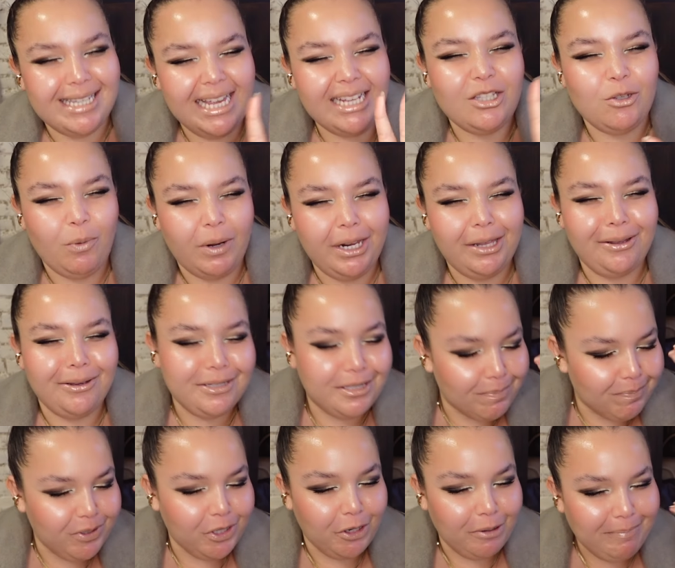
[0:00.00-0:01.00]
it's one of
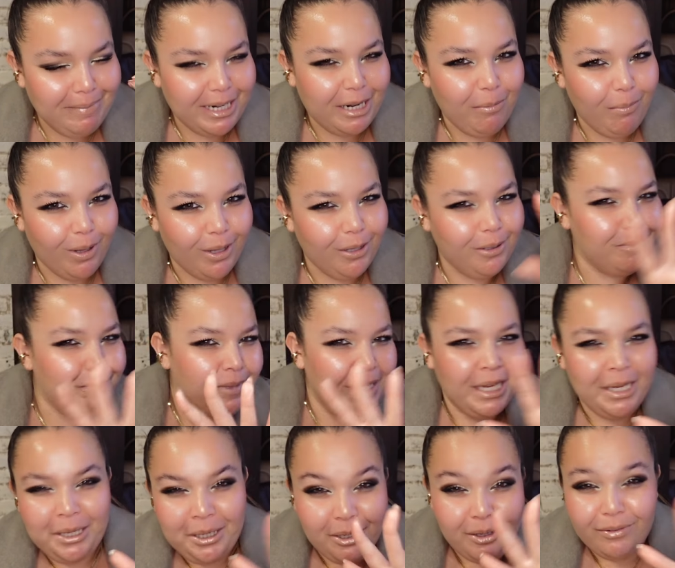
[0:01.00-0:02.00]
those your minimal
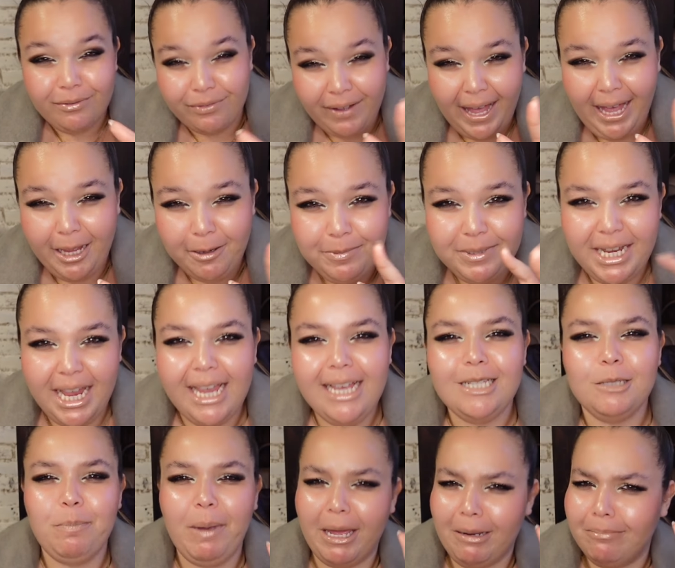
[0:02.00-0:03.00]
vibe
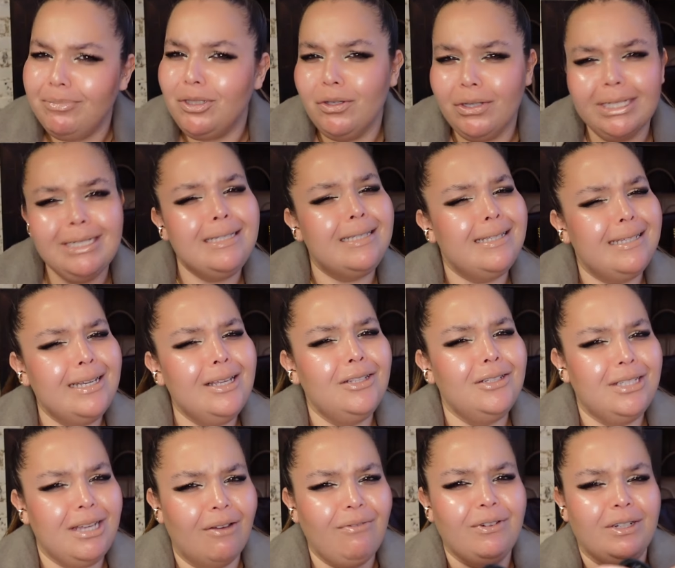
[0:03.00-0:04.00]
days, but you can
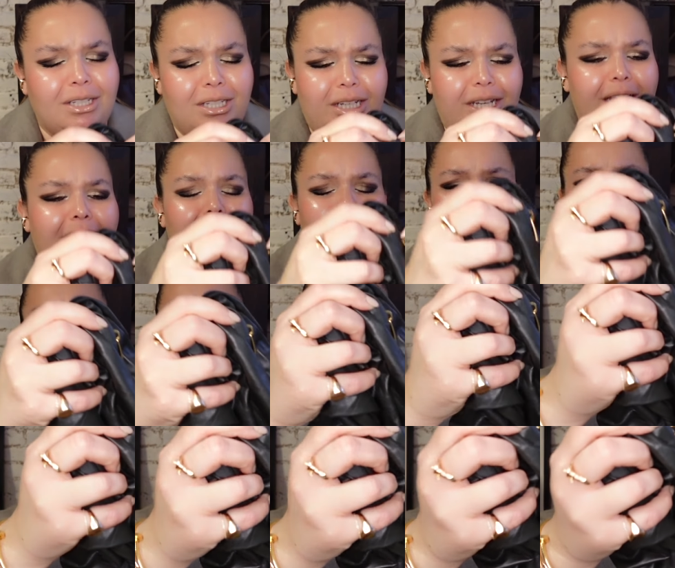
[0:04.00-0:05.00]
still definitely hit the
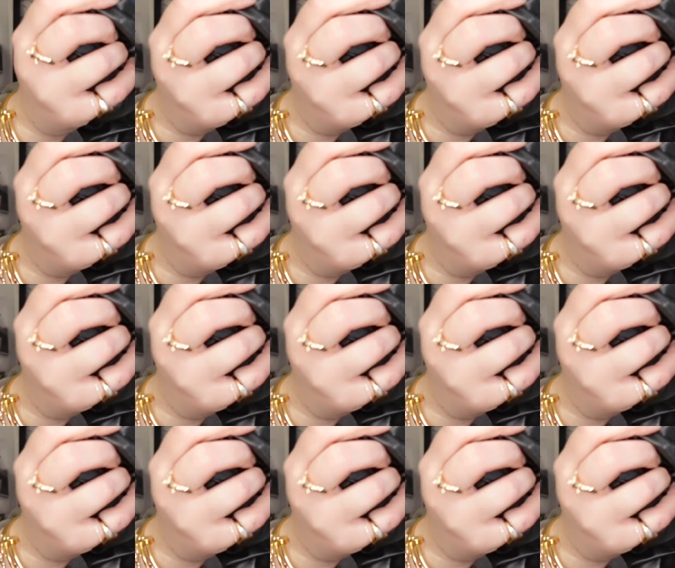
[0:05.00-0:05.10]
town